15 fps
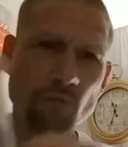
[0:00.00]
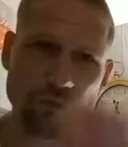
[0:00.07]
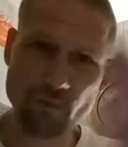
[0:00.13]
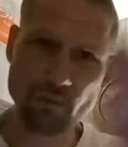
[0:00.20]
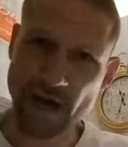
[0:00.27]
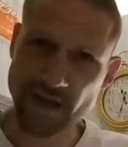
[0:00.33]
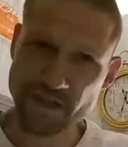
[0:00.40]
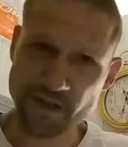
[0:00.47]

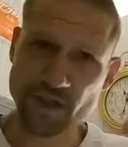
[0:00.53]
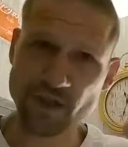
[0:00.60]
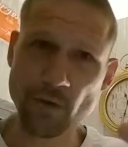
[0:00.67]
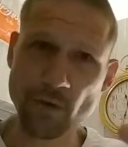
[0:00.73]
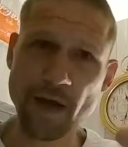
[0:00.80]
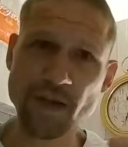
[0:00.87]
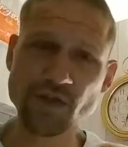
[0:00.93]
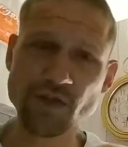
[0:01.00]
that
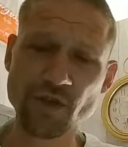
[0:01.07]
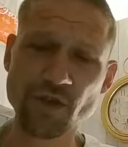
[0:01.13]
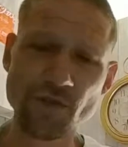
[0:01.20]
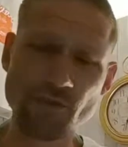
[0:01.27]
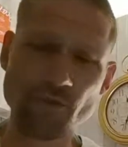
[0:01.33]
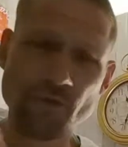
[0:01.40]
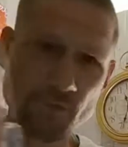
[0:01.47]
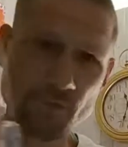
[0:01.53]

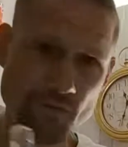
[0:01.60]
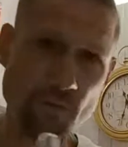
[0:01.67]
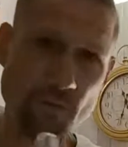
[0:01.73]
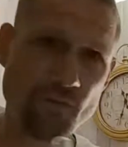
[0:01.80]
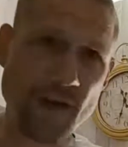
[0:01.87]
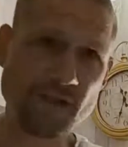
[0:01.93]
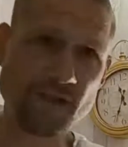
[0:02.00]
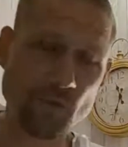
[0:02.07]
situation, the
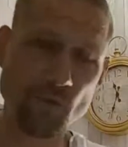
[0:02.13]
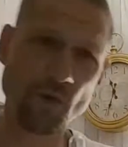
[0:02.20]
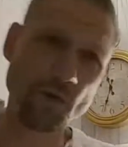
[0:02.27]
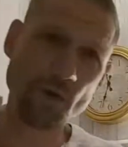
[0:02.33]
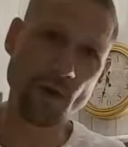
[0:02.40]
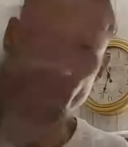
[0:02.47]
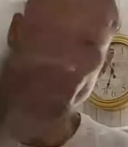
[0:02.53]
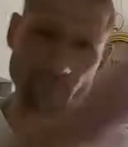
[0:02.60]
present one,
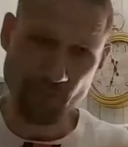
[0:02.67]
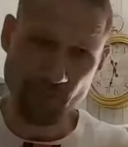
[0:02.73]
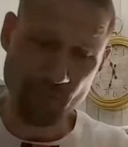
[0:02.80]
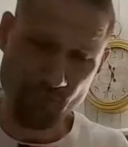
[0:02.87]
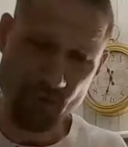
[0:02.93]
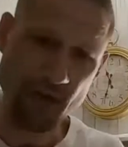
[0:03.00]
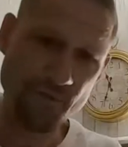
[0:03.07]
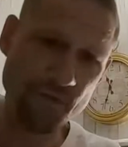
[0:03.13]
not the
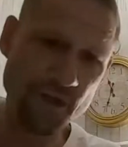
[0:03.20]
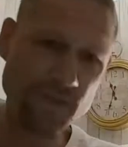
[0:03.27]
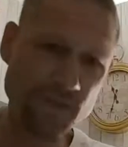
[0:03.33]
previous